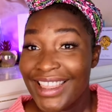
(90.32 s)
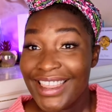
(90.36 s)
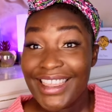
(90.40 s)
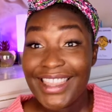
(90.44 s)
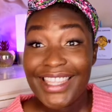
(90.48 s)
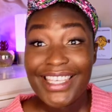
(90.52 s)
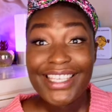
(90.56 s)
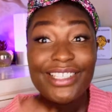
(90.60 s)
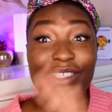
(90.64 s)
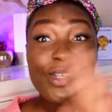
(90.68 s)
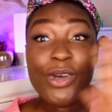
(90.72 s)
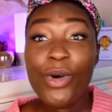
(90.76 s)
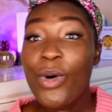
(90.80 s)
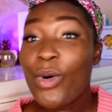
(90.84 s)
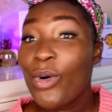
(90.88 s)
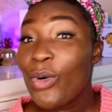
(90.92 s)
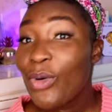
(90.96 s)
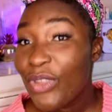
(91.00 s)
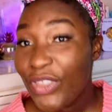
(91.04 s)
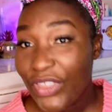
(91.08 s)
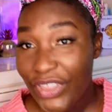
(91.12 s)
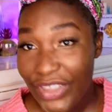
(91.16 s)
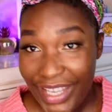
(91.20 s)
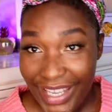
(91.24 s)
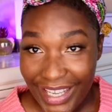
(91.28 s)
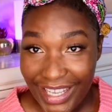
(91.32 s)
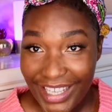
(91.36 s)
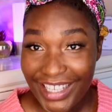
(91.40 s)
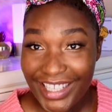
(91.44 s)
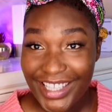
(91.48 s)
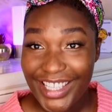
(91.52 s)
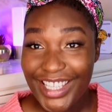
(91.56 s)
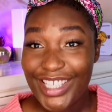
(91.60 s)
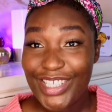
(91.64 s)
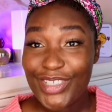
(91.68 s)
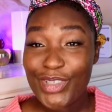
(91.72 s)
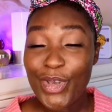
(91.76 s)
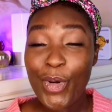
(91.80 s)
this whole thing,
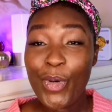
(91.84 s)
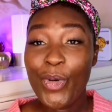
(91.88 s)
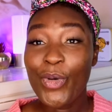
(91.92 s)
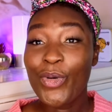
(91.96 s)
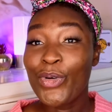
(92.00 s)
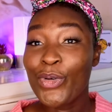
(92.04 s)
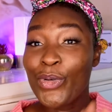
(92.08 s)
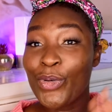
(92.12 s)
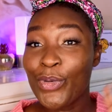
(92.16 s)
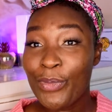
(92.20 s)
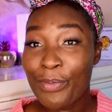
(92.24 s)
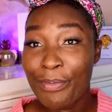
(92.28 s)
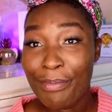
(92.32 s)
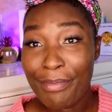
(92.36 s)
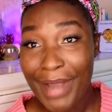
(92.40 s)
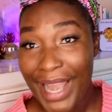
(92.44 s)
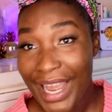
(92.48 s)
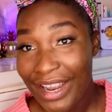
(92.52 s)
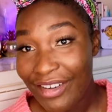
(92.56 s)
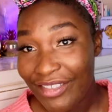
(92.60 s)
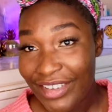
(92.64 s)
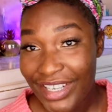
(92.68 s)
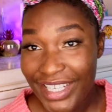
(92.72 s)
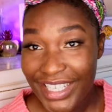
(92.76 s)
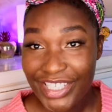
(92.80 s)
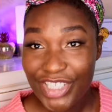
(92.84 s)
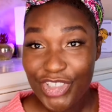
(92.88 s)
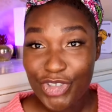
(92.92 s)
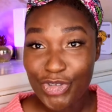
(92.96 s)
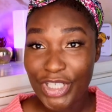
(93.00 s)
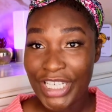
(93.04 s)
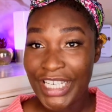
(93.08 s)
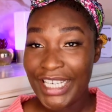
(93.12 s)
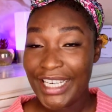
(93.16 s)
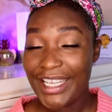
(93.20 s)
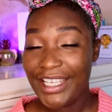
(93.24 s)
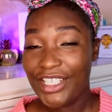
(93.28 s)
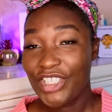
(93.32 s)
this whole marriage,
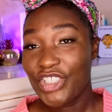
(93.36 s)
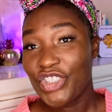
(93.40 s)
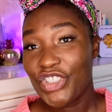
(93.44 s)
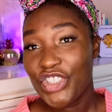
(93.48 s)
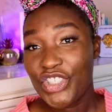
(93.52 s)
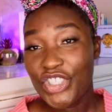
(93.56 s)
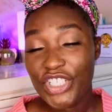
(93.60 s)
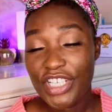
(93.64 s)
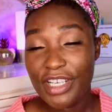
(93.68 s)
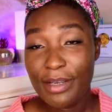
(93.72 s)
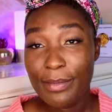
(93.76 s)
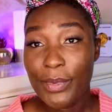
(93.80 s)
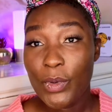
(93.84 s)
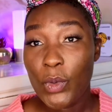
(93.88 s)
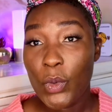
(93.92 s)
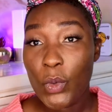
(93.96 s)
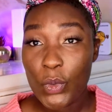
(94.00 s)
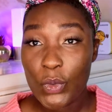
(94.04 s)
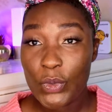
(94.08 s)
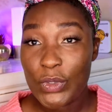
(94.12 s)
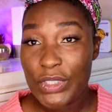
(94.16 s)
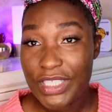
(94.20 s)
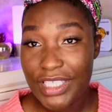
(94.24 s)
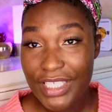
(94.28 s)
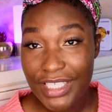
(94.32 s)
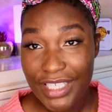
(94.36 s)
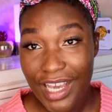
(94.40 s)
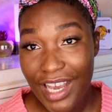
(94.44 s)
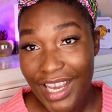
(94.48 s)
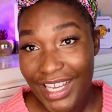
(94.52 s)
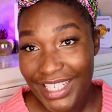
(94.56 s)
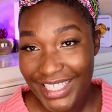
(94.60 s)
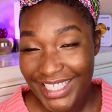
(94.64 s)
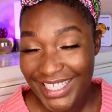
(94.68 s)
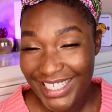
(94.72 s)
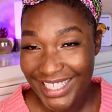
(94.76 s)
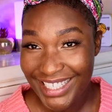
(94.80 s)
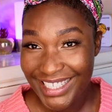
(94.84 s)
relationship, all
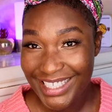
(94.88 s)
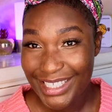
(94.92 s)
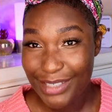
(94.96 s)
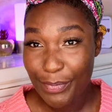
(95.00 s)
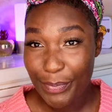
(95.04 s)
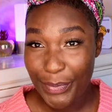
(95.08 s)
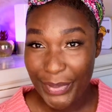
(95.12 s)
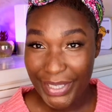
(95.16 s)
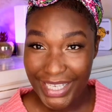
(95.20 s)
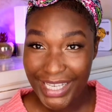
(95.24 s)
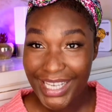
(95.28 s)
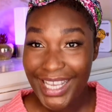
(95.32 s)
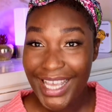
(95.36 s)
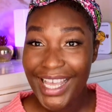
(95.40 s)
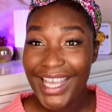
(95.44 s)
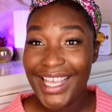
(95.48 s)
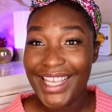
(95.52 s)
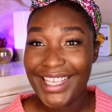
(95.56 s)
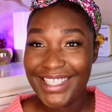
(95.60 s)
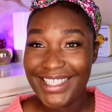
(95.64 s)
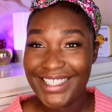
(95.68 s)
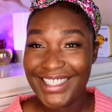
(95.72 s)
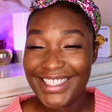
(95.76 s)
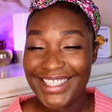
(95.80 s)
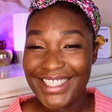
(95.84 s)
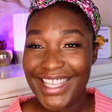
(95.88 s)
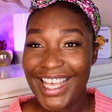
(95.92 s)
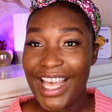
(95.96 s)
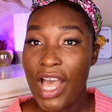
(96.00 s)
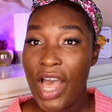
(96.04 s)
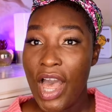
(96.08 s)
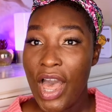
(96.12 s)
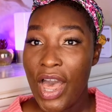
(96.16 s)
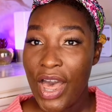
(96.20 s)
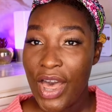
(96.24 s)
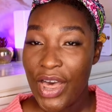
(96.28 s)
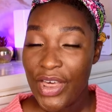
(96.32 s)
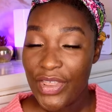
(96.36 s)
started because
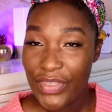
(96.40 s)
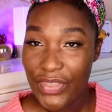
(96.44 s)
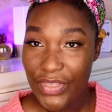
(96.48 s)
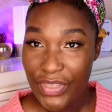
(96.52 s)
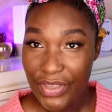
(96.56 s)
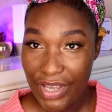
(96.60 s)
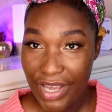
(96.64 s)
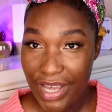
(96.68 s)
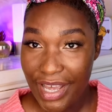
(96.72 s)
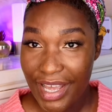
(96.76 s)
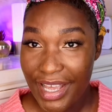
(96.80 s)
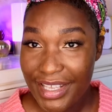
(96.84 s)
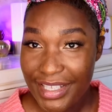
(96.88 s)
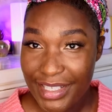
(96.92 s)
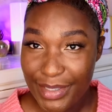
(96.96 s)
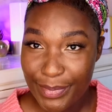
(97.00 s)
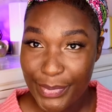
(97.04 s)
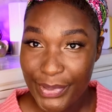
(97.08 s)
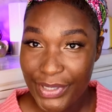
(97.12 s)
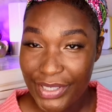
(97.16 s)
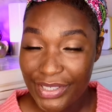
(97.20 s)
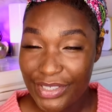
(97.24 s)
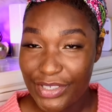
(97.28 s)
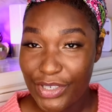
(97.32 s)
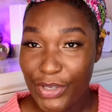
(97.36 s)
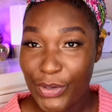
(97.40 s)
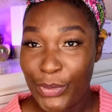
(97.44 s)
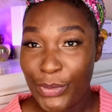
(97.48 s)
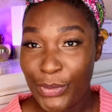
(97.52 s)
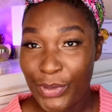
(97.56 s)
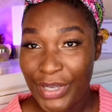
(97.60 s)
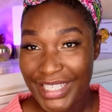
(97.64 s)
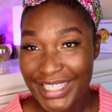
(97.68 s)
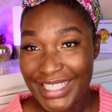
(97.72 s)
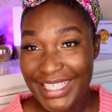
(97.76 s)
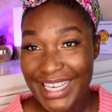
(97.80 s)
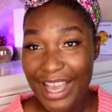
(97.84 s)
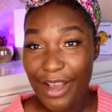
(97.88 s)
the husband, who
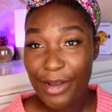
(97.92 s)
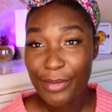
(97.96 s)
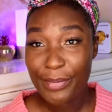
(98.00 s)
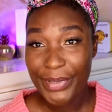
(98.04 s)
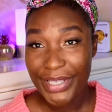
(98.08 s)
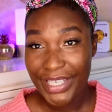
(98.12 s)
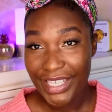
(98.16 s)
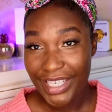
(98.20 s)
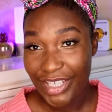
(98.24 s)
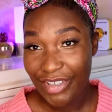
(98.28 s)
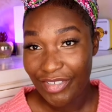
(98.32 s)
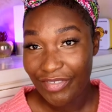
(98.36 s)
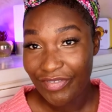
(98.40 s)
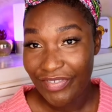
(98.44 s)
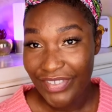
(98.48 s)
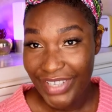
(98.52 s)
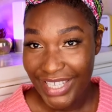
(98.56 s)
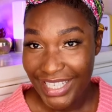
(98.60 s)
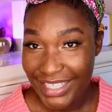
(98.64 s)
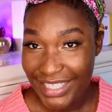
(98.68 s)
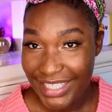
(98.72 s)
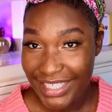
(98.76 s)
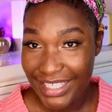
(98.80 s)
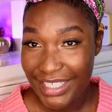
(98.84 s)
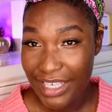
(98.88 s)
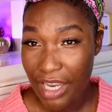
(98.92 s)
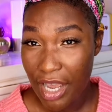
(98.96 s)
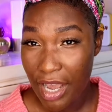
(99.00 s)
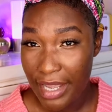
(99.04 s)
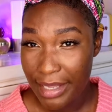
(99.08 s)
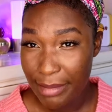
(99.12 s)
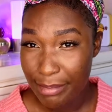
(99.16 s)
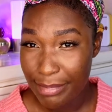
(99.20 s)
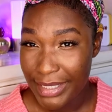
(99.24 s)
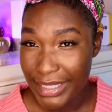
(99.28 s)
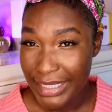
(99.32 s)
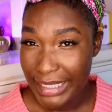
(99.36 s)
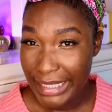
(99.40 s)
has now been convicted,
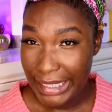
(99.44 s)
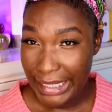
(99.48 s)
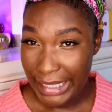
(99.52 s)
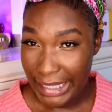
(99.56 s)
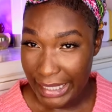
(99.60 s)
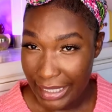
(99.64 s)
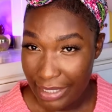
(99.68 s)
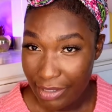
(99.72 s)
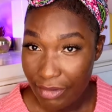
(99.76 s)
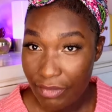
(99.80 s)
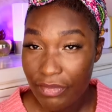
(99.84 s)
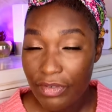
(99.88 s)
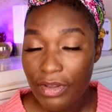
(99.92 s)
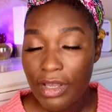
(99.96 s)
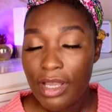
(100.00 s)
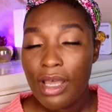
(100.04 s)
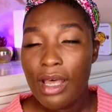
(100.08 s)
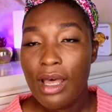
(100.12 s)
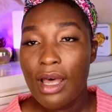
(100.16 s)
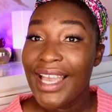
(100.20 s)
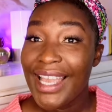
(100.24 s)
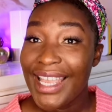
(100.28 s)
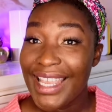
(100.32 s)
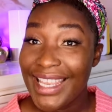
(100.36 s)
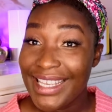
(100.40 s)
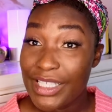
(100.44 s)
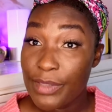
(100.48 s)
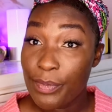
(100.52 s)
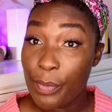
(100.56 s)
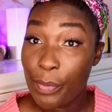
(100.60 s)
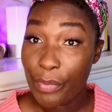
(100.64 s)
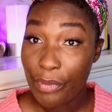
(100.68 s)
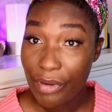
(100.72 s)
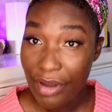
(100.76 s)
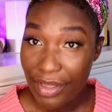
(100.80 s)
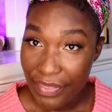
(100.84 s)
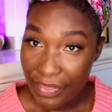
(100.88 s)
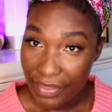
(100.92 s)
I believe, his
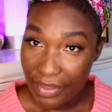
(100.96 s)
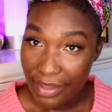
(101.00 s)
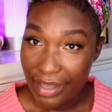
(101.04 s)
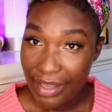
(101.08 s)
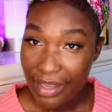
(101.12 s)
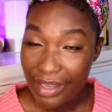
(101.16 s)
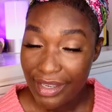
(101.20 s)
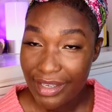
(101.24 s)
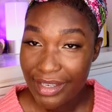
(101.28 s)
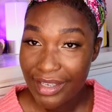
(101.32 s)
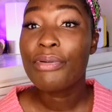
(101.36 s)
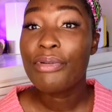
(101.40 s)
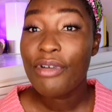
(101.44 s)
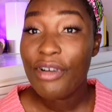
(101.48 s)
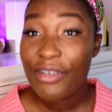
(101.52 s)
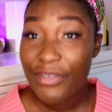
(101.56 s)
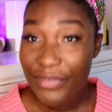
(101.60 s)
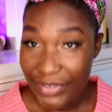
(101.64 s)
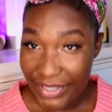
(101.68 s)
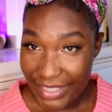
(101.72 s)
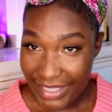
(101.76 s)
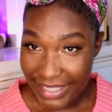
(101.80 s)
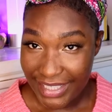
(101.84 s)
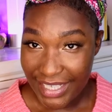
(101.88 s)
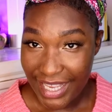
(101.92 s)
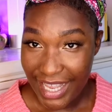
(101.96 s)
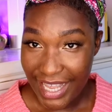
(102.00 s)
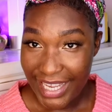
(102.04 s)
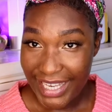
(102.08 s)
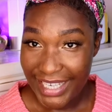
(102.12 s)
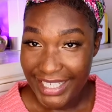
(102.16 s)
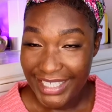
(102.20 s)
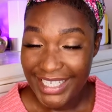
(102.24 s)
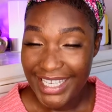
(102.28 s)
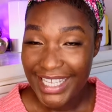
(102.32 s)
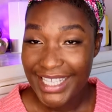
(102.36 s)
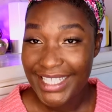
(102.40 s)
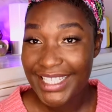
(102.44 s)
brother
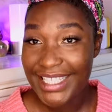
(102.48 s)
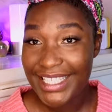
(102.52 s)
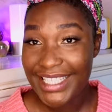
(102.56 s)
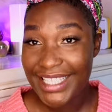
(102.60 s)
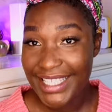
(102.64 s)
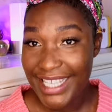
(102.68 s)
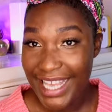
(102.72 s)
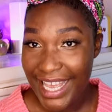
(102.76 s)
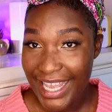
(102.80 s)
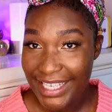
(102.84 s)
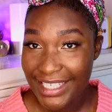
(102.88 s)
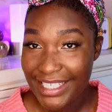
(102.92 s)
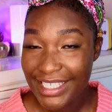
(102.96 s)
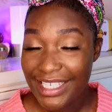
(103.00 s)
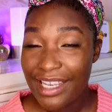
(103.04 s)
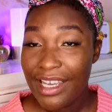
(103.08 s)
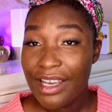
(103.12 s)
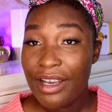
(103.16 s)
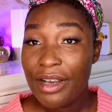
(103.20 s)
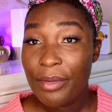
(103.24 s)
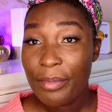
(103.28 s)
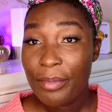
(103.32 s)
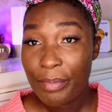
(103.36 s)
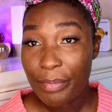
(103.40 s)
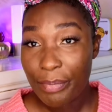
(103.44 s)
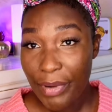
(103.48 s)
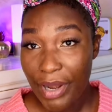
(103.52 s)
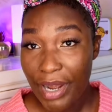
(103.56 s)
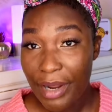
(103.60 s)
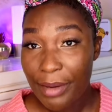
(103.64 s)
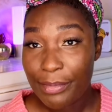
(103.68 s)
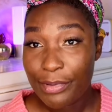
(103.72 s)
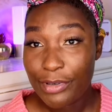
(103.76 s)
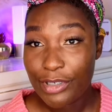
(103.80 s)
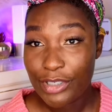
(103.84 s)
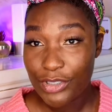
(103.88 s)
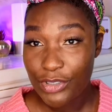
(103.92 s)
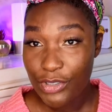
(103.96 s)
prophesied and said
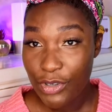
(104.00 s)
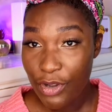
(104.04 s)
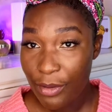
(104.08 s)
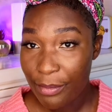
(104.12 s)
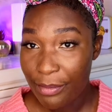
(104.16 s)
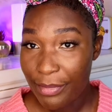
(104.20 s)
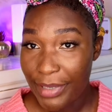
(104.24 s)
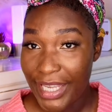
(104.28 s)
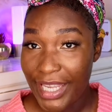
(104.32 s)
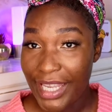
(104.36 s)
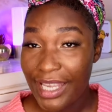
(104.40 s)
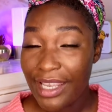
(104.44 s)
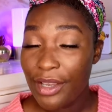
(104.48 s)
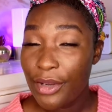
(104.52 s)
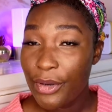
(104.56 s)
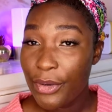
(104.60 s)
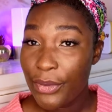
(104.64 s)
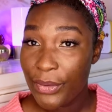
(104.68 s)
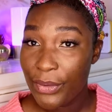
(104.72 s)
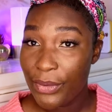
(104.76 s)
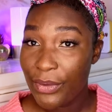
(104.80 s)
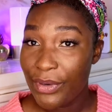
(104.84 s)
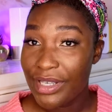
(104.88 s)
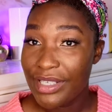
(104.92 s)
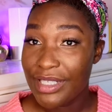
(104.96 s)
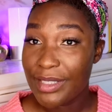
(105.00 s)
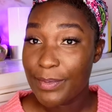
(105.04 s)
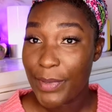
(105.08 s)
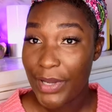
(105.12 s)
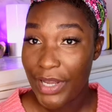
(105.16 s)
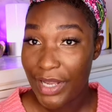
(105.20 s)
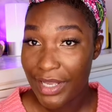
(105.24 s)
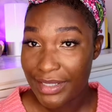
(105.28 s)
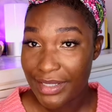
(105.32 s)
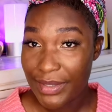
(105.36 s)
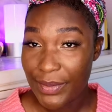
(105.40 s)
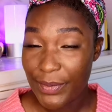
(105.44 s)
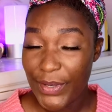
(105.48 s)
Barbara Tommey, who has
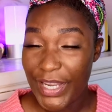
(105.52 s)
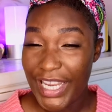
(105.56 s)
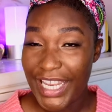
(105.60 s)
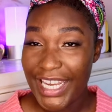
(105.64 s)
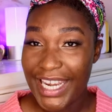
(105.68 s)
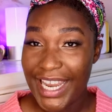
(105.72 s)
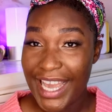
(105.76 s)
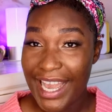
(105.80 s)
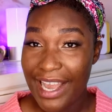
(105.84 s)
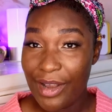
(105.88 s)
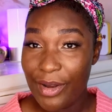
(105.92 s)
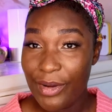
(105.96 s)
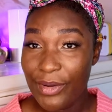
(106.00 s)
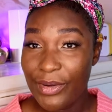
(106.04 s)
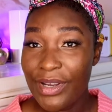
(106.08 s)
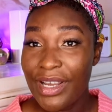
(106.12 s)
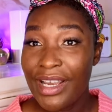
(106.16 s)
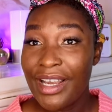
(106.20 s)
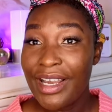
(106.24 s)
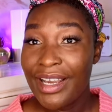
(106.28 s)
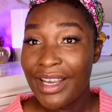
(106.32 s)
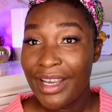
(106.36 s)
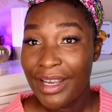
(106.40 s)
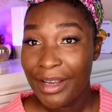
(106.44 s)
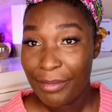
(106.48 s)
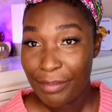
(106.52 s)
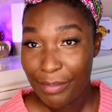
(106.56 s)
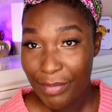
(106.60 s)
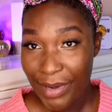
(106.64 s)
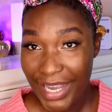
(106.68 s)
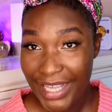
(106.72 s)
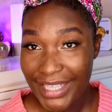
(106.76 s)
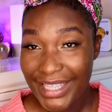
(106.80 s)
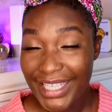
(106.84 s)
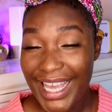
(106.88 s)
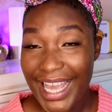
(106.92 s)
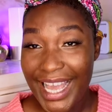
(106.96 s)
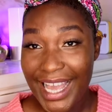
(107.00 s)
passed away now
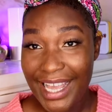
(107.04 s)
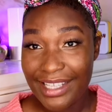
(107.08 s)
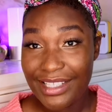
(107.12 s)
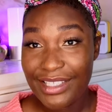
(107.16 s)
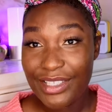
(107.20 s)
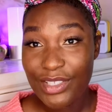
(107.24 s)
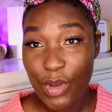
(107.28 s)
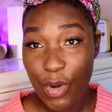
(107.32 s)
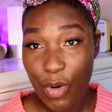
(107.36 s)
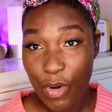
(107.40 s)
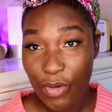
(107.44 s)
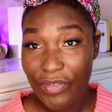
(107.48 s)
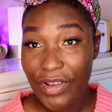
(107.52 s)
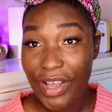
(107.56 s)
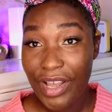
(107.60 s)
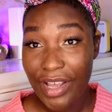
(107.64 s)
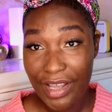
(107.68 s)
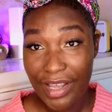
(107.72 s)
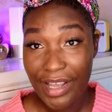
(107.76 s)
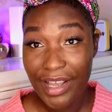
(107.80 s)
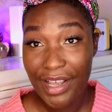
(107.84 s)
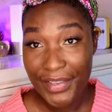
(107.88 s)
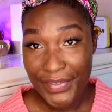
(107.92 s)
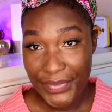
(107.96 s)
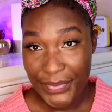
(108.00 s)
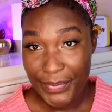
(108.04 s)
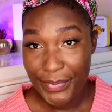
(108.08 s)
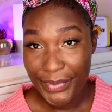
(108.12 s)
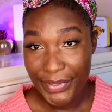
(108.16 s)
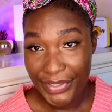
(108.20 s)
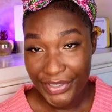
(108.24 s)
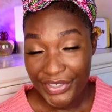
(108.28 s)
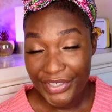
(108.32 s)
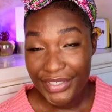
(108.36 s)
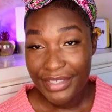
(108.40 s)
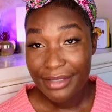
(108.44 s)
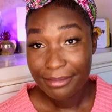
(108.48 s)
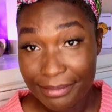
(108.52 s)
by the hands of her
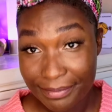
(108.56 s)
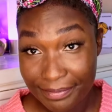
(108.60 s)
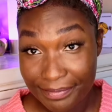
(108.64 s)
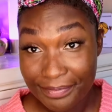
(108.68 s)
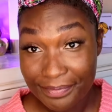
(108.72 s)
husband,